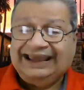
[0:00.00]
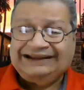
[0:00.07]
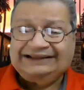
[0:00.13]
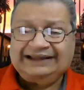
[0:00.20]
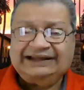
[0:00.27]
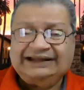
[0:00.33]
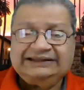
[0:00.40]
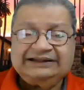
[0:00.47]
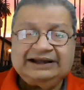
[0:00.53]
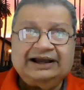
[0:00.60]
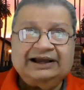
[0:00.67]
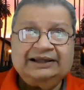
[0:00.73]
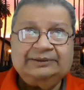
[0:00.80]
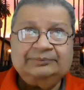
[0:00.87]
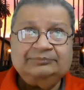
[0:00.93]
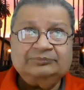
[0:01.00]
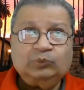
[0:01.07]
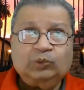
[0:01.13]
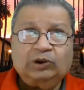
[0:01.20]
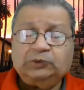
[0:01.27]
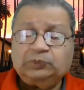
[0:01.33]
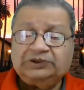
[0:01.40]
At that time,
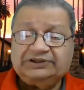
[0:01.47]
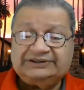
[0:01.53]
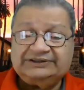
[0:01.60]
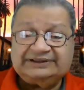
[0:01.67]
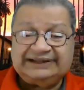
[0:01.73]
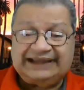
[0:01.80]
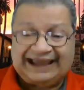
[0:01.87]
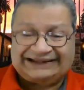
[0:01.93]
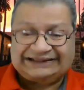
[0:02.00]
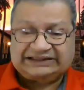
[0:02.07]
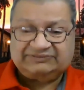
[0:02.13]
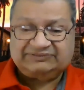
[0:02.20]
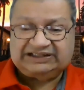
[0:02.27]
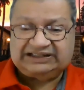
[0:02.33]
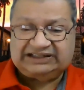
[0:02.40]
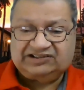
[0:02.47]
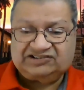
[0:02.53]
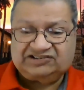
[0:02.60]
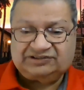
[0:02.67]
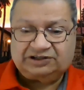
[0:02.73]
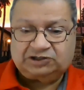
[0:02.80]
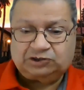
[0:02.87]
what were the 3
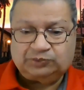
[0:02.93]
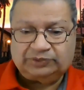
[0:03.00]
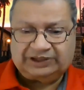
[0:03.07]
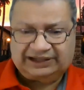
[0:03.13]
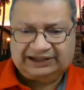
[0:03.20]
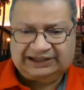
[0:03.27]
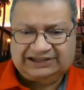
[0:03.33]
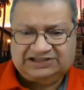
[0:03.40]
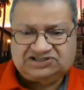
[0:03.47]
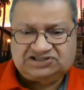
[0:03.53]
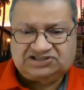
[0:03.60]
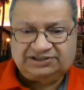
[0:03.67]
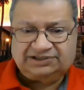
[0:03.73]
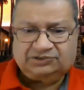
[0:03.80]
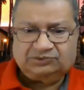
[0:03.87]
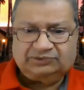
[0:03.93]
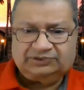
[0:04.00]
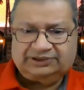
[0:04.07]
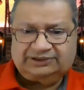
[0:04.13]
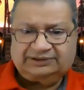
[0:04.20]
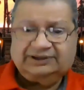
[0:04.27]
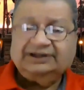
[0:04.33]
activities that you were engaged in doing?
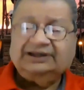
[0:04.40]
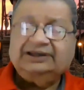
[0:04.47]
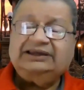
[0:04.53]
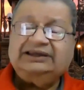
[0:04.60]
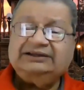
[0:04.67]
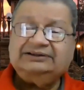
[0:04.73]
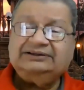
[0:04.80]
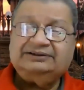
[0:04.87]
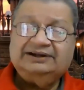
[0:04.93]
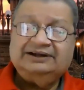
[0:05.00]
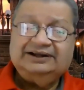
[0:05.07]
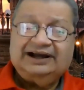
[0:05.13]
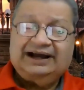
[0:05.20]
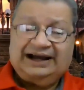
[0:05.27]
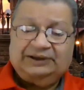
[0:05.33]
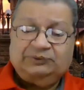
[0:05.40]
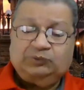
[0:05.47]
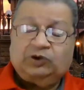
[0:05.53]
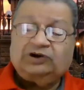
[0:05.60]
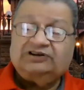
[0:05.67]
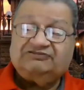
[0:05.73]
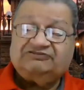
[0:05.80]
Here, I
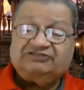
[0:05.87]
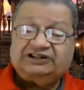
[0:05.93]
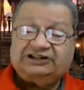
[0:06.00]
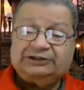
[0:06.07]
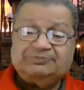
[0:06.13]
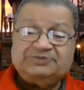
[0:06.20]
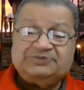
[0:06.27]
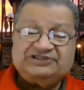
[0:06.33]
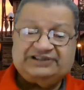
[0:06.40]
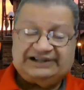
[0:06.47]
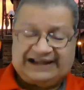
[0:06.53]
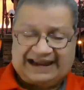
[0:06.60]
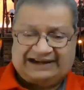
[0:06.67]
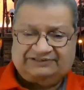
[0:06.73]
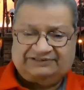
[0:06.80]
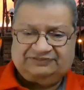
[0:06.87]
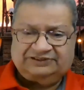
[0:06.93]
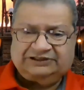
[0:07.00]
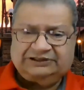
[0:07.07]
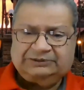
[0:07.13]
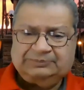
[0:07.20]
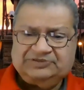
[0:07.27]
want verbs and
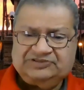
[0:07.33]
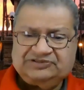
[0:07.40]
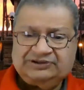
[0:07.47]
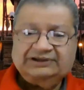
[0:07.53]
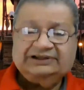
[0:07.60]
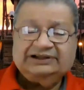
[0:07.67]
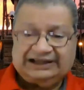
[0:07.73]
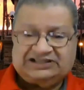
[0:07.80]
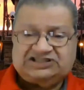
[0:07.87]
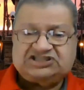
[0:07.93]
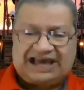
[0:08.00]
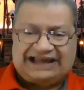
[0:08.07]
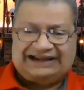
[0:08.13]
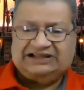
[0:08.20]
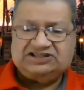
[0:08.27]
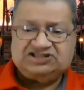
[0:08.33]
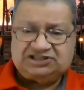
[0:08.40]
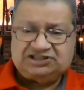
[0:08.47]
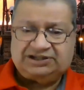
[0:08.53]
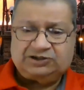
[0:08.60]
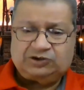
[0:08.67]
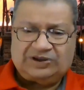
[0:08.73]
adverbs, like
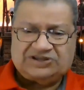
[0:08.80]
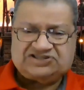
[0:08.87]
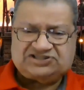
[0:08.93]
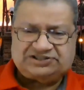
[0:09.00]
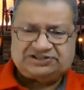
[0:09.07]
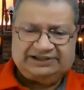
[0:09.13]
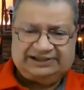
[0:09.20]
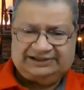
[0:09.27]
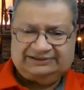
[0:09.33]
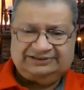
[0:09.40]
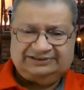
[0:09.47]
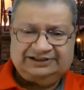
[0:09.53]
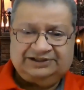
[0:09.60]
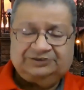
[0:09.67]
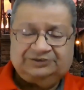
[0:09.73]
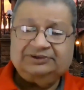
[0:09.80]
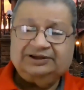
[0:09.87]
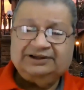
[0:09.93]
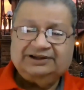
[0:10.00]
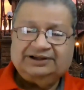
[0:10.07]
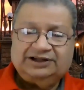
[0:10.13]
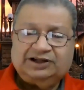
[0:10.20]
challenging, questioning,
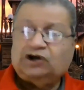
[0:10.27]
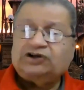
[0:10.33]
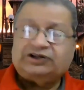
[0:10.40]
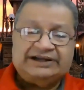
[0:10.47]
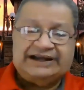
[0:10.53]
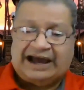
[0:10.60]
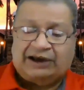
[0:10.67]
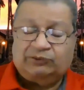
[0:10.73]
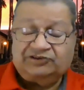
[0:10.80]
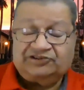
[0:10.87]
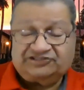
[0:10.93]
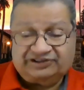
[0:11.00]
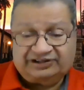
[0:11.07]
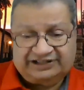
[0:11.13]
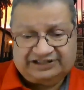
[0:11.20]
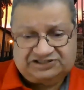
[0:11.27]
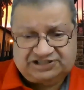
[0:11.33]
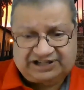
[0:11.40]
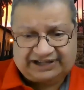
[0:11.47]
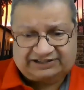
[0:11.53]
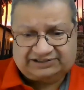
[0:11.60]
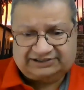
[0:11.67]
not nouns and
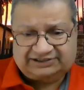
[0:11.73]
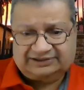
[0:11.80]
adjectives.